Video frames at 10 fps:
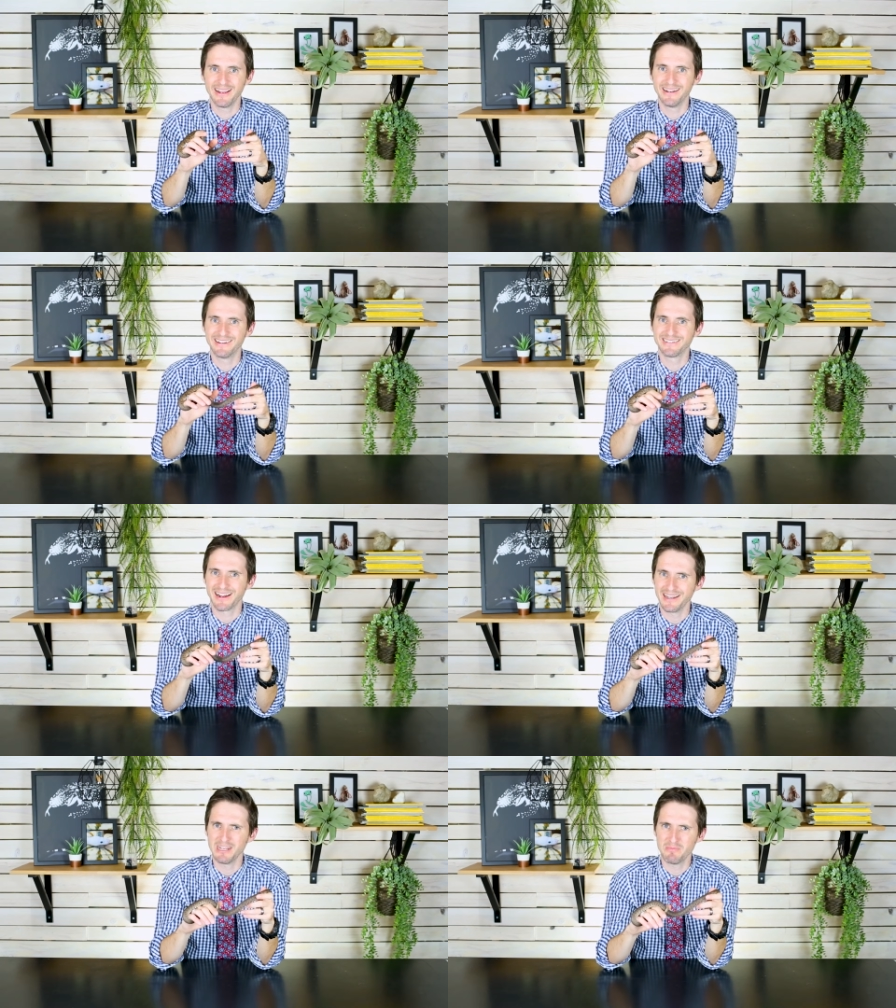in a
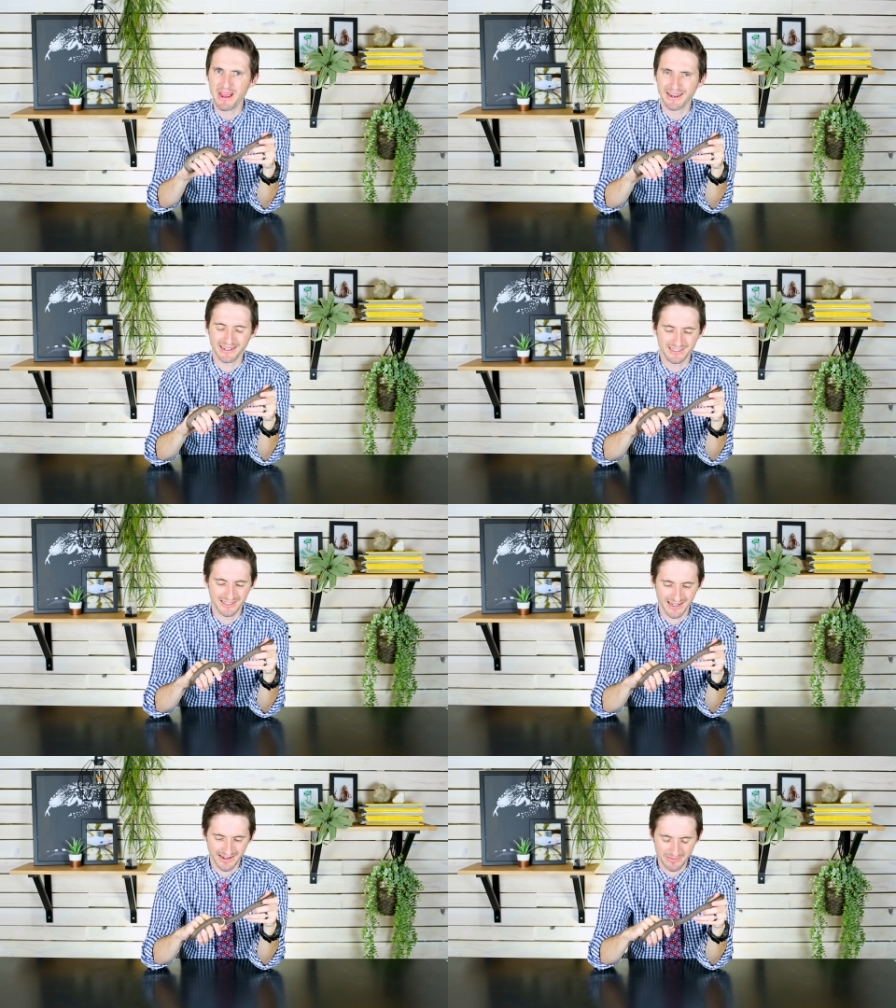tiny
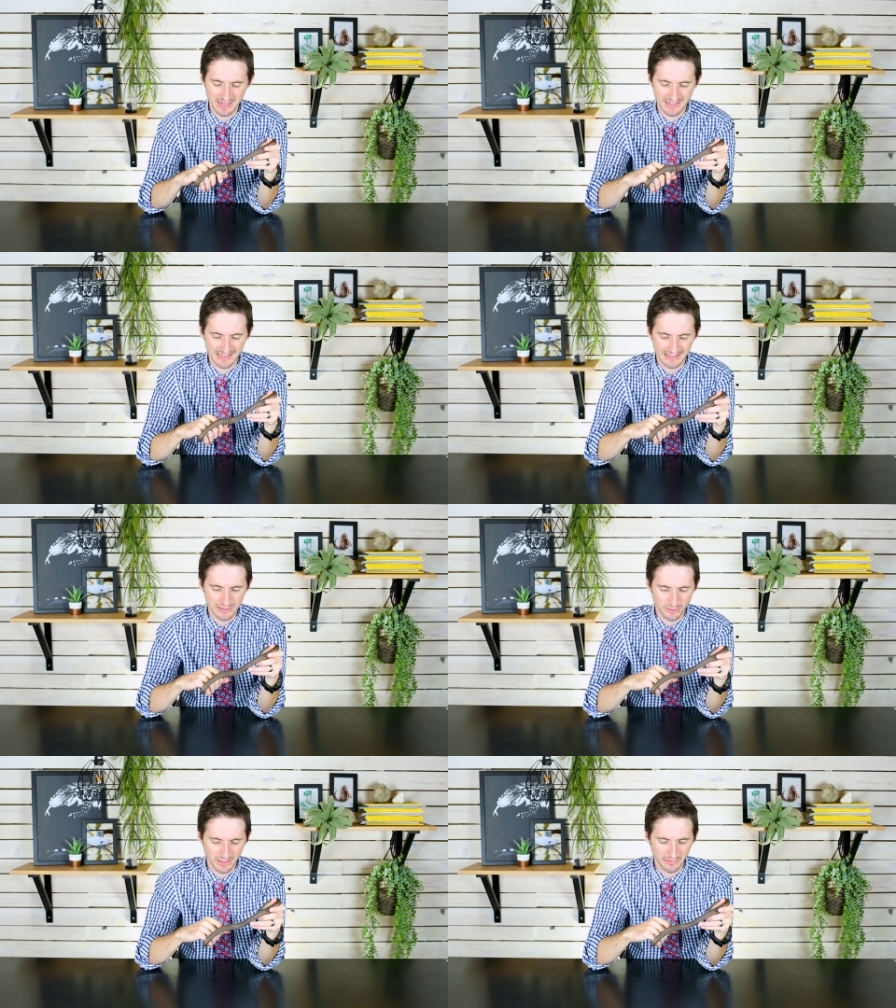package. I mean,
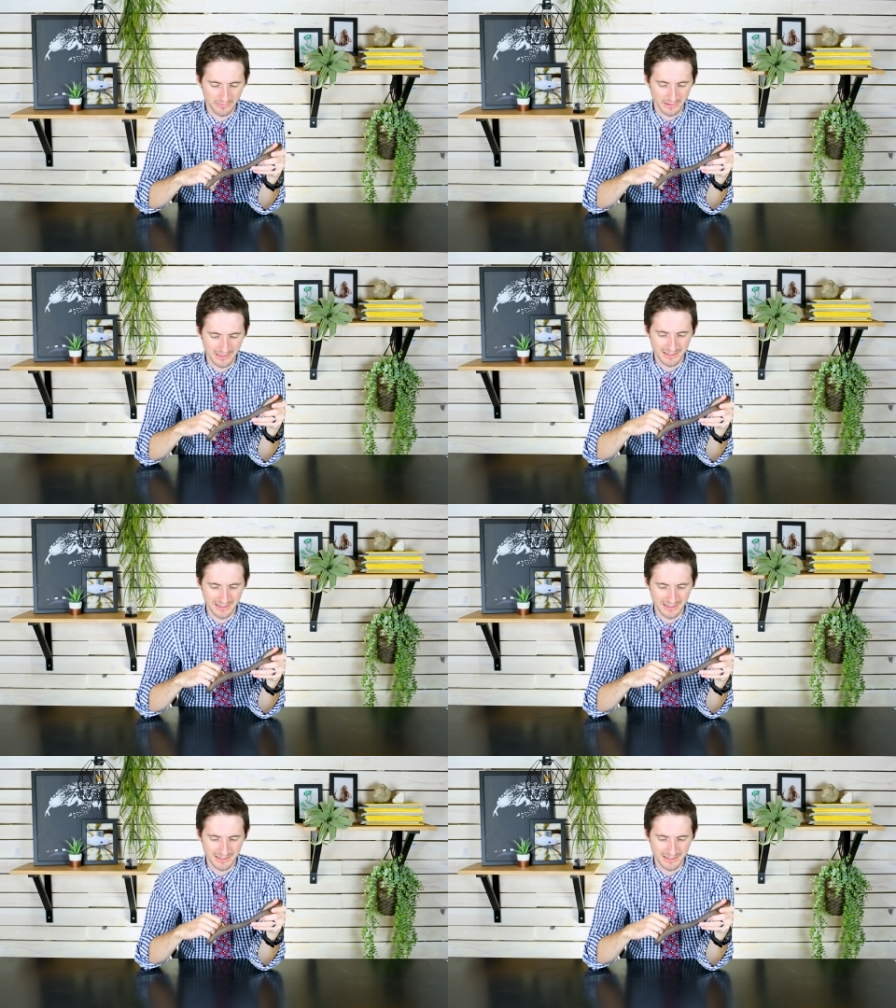it sort of